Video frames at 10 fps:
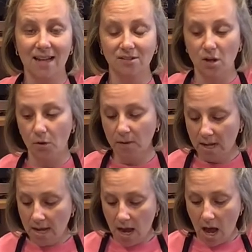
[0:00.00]
So
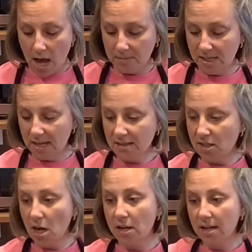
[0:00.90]
to get
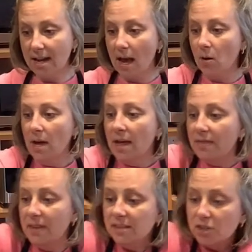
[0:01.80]
started, now
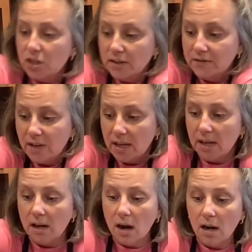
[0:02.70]
this could fit
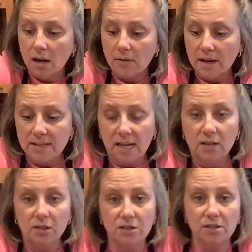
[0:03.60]
in our
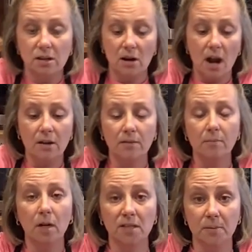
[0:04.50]
rectangular or our
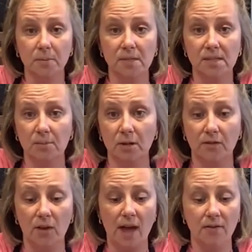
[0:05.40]
multi-purpose steamer if
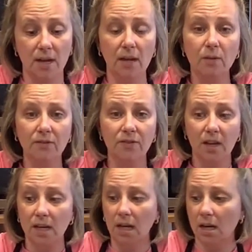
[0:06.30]
you have it. It would fit
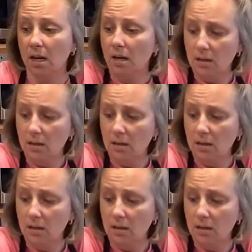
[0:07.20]
in here.